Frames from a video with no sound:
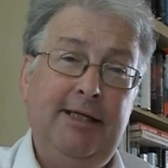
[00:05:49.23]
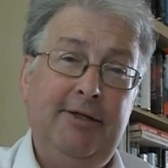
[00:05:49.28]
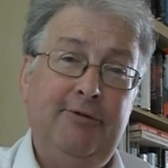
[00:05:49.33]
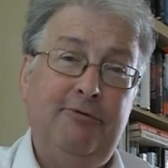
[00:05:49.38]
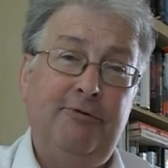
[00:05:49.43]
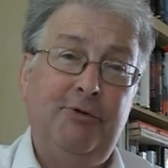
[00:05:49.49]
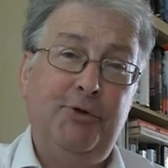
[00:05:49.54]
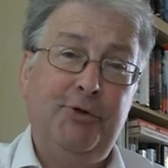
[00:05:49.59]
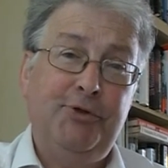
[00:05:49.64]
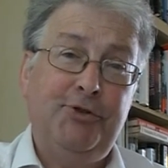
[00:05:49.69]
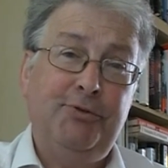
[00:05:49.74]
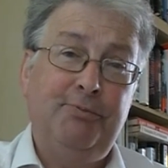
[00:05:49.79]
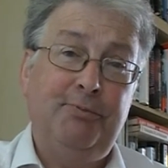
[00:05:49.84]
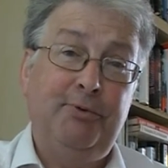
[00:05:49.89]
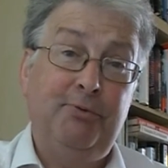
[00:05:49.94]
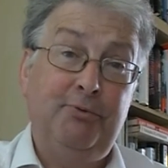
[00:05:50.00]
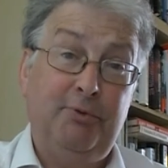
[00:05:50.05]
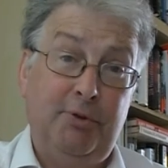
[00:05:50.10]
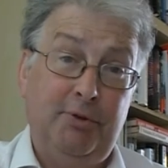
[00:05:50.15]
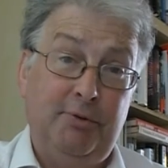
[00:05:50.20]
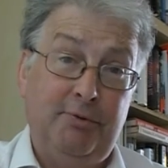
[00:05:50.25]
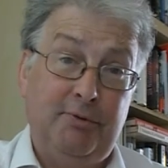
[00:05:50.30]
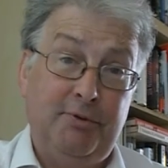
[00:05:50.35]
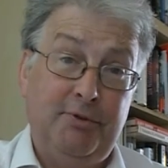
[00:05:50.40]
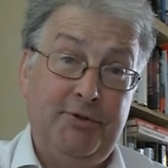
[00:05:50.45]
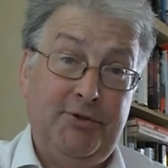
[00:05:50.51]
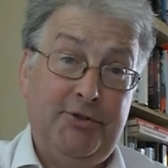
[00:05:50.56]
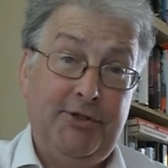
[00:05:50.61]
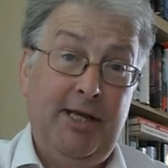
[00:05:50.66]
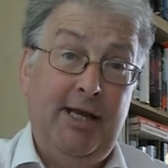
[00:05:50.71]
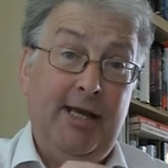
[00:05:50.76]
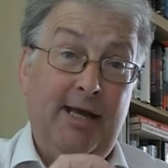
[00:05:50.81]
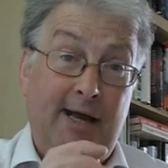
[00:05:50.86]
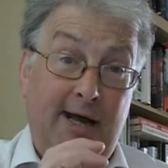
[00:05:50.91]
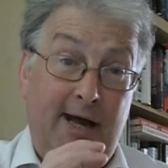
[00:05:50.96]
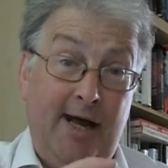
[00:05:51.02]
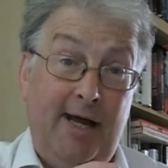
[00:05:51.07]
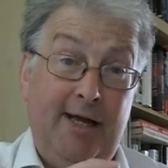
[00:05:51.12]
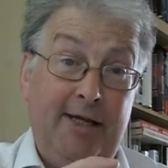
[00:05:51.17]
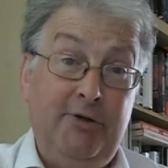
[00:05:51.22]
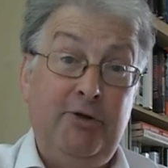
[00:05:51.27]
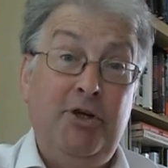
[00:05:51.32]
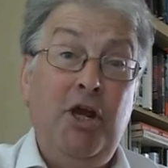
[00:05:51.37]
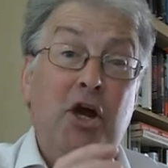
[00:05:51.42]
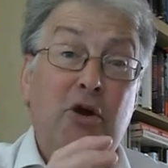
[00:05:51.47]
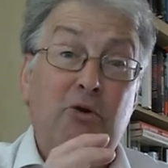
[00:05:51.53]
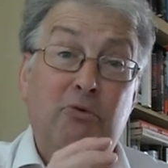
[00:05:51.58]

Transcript: enforceable rules, i.e.